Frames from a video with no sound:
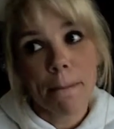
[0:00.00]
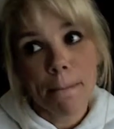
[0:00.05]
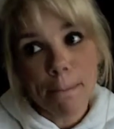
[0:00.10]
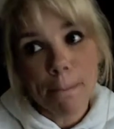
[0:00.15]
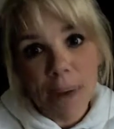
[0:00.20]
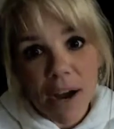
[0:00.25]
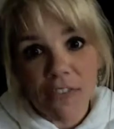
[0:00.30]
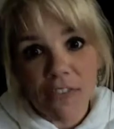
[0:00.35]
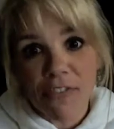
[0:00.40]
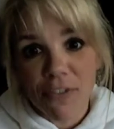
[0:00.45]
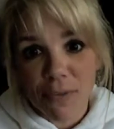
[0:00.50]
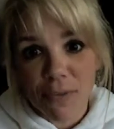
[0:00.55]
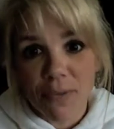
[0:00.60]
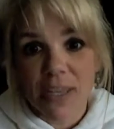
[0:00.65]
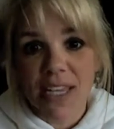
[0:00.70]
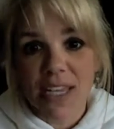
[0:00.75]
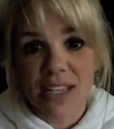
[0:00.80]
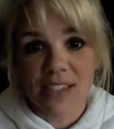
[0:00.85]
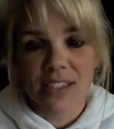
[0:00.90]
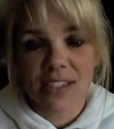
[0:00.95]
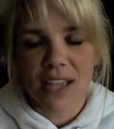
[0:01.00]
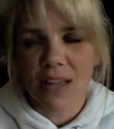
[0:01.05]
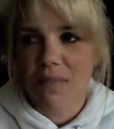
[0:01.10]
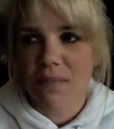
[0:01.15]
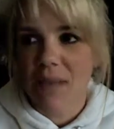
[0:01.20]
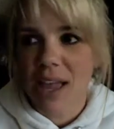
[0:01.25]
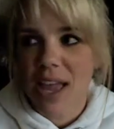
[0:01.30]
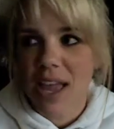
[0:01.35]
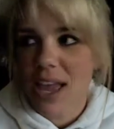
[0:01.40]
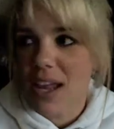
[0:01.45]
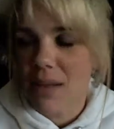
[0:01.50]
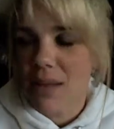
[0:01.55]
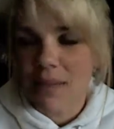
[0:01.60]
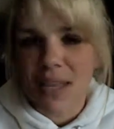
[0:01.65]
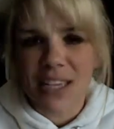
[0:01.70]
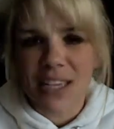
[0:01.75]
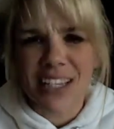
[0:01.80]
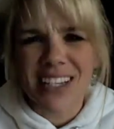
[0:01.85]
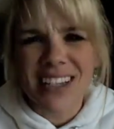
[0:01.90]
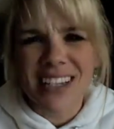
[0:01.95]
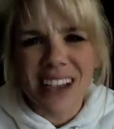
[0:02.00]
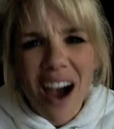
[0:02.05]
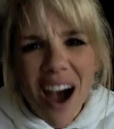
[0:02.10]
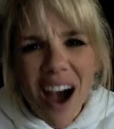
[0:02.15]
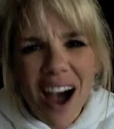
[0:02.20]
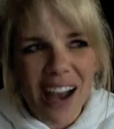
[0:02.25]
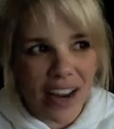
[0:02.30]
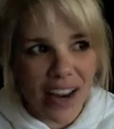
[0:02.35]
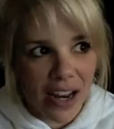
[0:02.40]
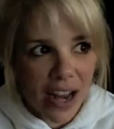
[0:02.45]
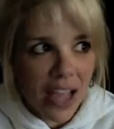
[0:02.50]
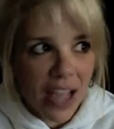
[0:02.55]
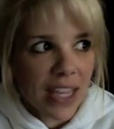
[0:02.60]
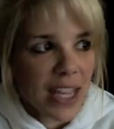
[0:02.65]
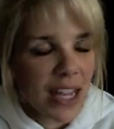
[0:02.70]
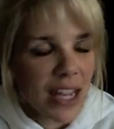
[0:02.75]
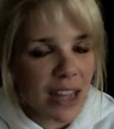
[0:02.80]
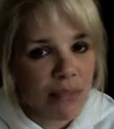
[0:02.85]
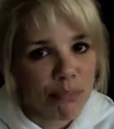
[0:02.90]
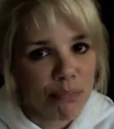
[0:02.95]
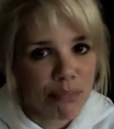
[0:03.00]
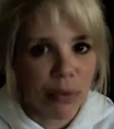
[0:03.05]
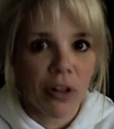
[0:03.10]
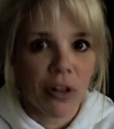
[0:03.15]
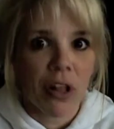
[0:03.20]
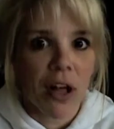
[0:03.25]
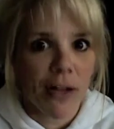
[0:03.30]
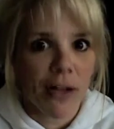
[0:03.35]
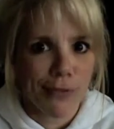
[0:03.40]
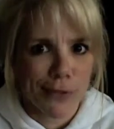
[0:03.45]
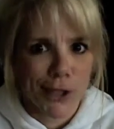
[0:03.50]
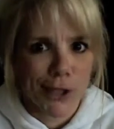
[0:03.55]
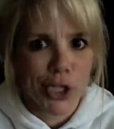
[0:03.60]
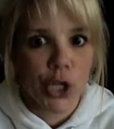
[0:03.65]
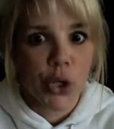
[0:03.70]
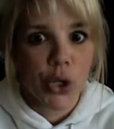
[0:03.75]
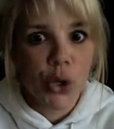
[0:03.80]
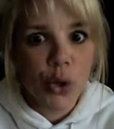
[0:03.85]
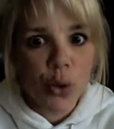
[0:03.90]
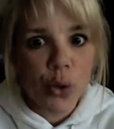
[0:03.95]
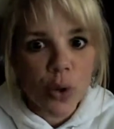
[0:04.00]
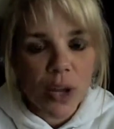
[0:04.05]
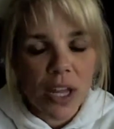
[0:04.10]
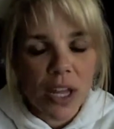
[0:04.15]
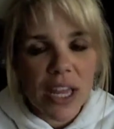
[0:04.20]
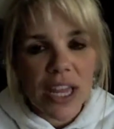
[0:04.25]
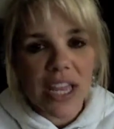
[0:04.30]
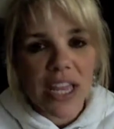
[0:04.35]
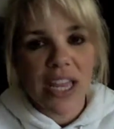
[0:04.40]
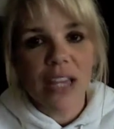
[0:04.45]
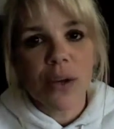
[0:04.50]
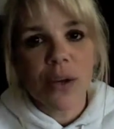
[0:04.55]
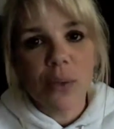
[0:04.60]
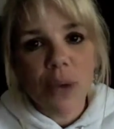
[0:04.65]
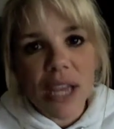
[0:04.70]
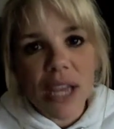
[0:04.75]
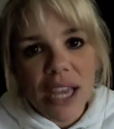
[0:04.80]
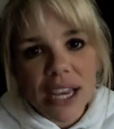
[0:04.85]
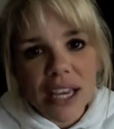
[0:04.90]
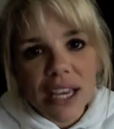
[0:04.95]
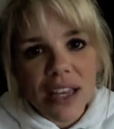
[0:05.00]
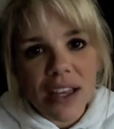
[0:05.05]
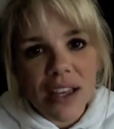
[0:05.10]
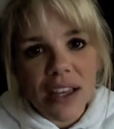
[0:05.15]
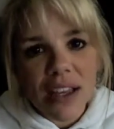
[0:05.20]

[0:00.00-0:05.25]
But for me, inside my head, I'm like, God, and I can't even pull off 2 in a week?